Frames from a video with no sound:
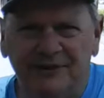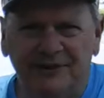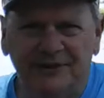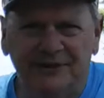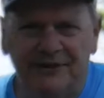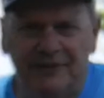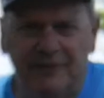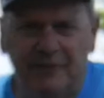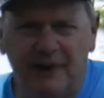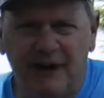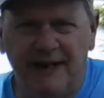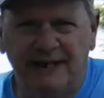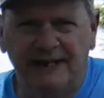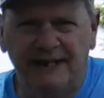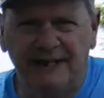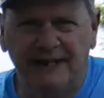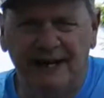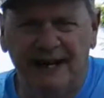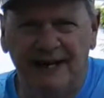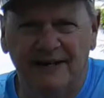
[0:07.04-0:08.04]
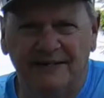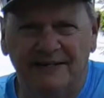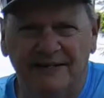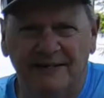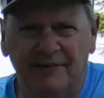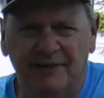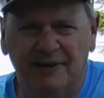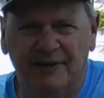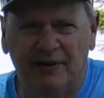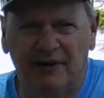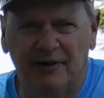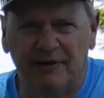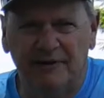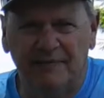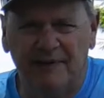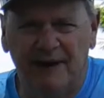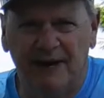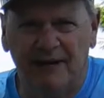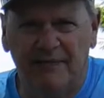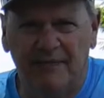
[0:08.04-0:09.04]
this is Randy Yancey with
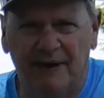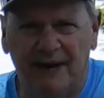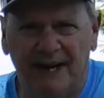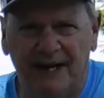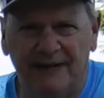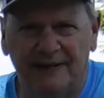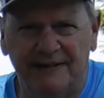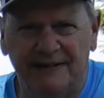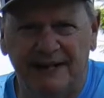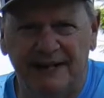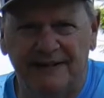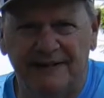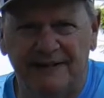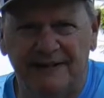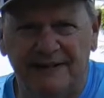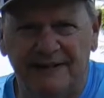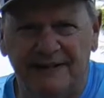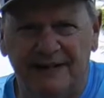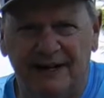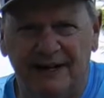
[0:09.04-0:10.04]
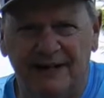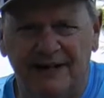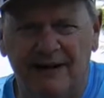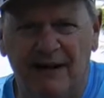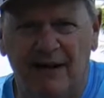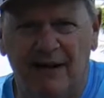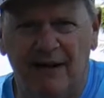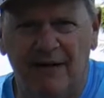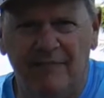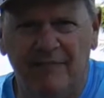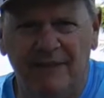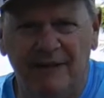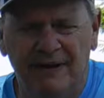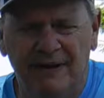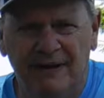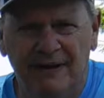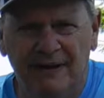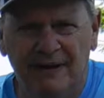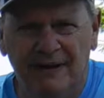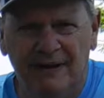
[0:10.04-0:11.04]
largemouthbassnation.com.
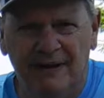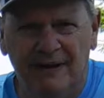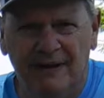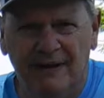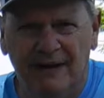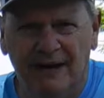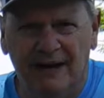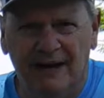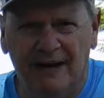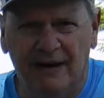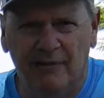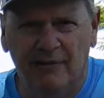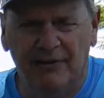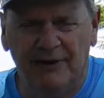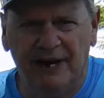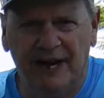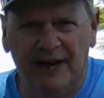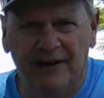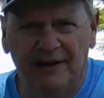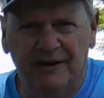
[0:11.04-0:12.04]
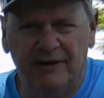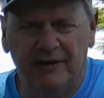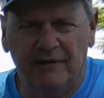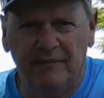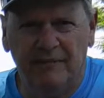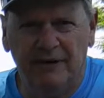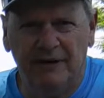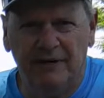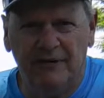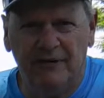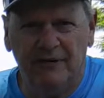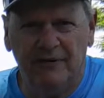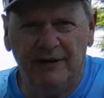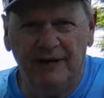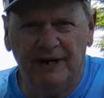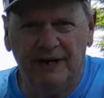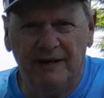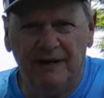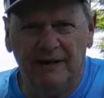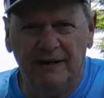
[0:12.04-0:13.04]
We're down here at Mill
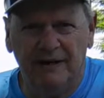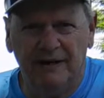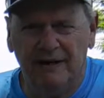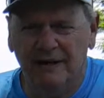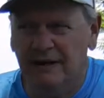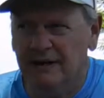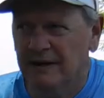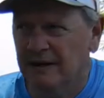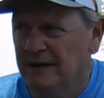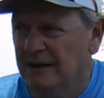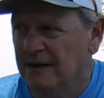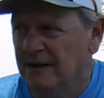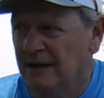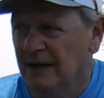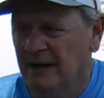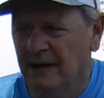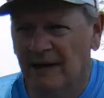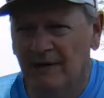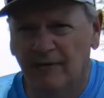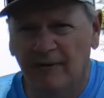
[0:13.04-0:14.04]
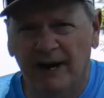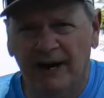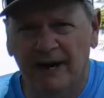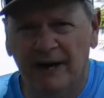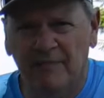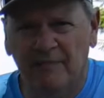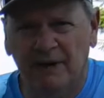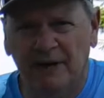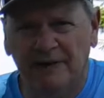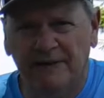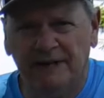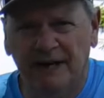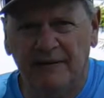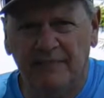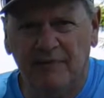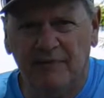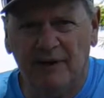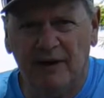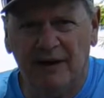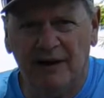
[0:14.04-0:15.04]
Creek ramp on
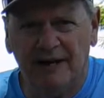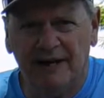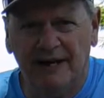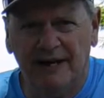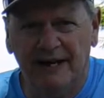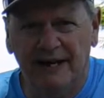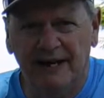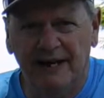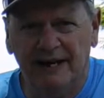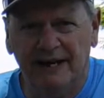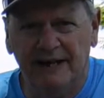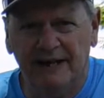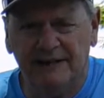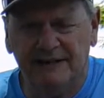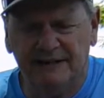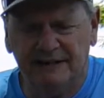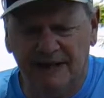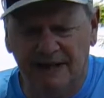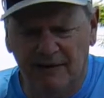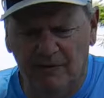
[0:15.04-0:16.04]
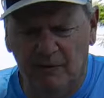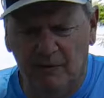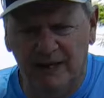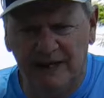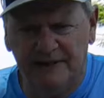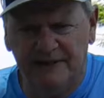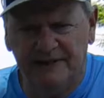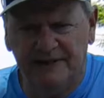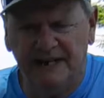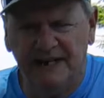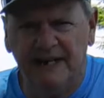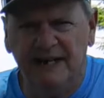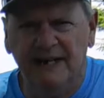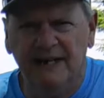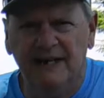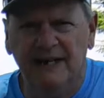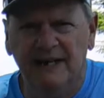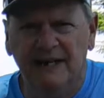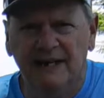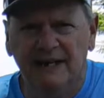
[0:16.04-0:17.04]
Table Rock Lake. It's Wednesday,
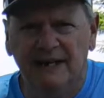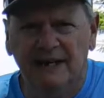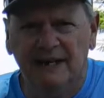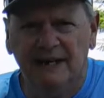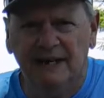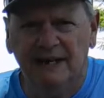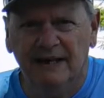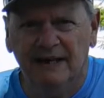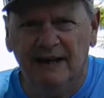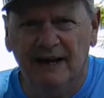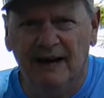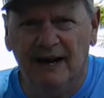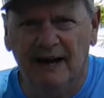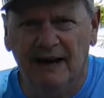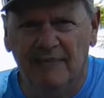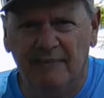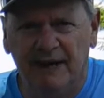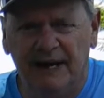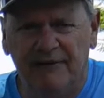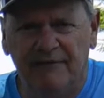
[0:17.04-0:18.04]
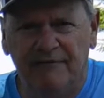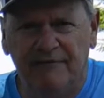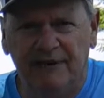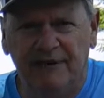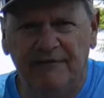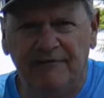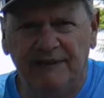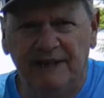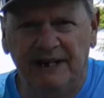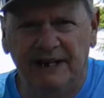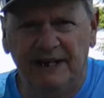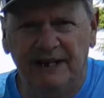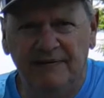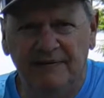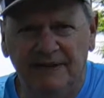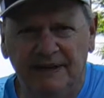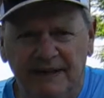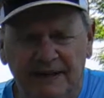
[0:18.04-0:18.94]
May 15th.